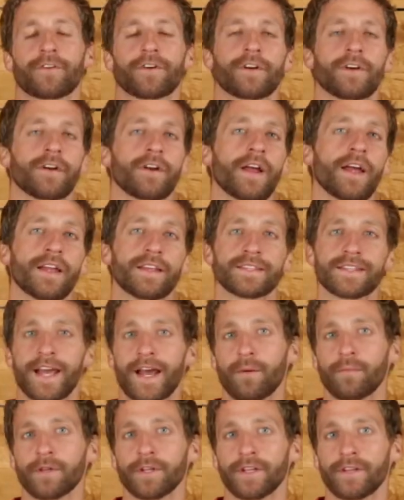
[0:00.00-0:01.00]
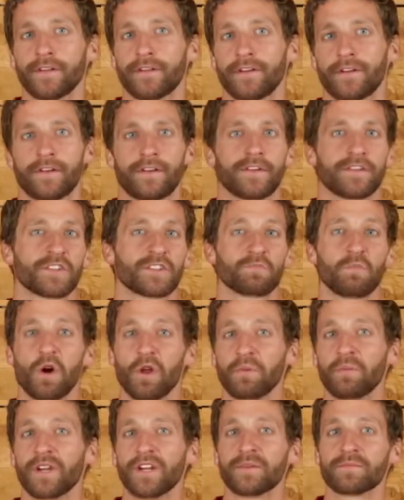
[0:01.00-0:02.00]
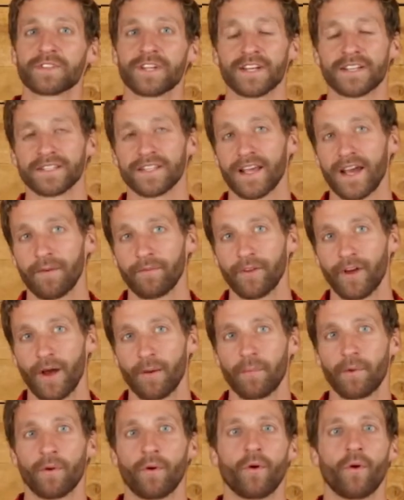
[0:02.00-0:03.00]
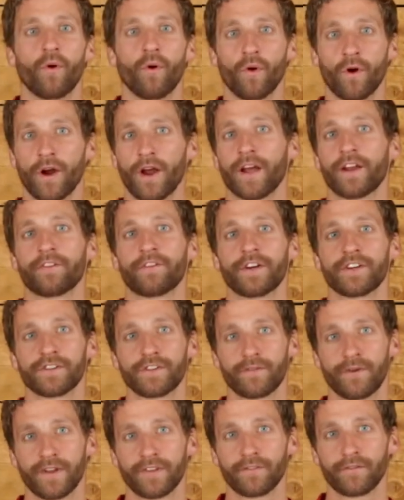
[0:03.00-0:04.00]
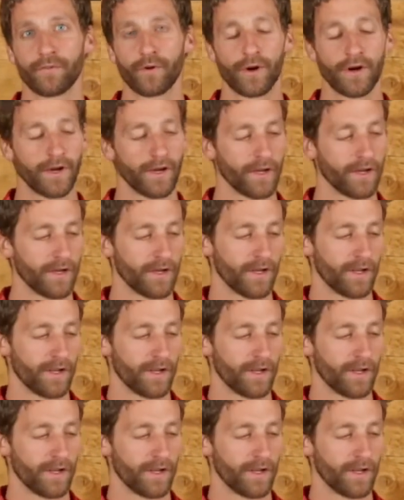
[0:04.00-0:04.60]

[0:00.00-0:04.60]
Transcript: for a tablet, small to medium sized laptop, or a hydration reservoir.